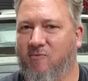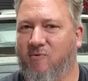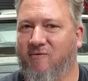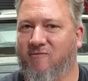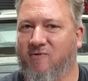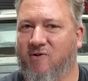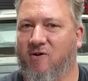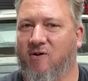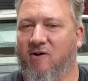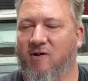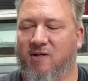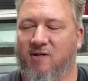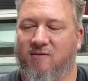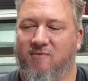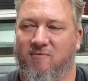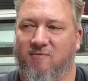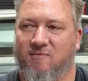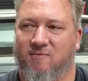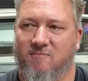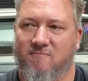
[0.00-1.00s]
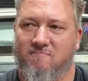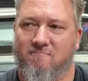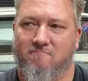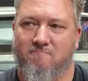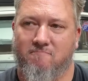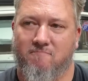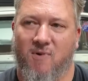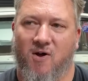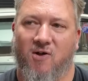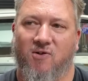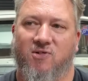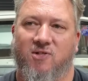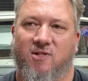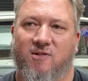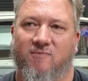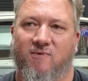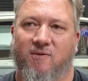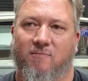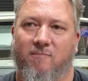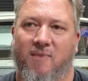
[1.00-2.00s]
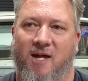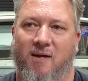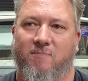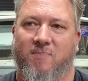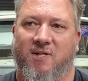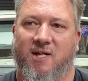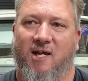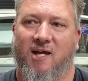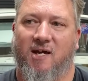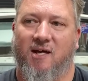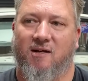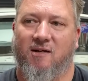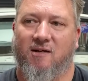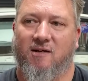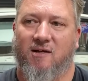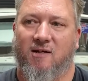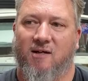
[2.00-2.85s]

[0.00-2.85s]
we've got most of it mapped out.